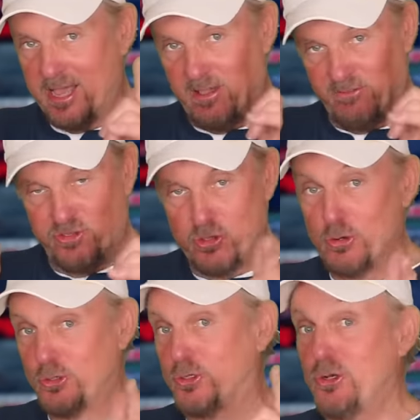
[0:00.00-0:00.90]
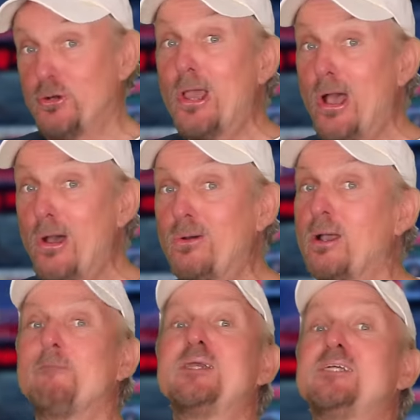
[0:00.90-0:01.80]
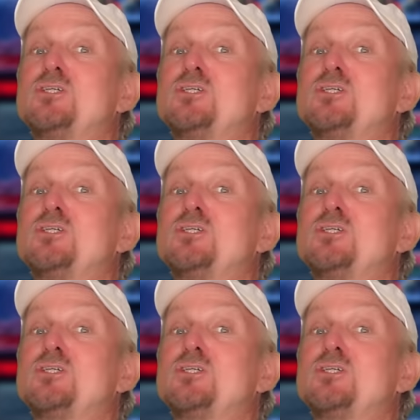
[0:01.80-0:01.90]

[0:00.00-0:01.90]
If you do know, be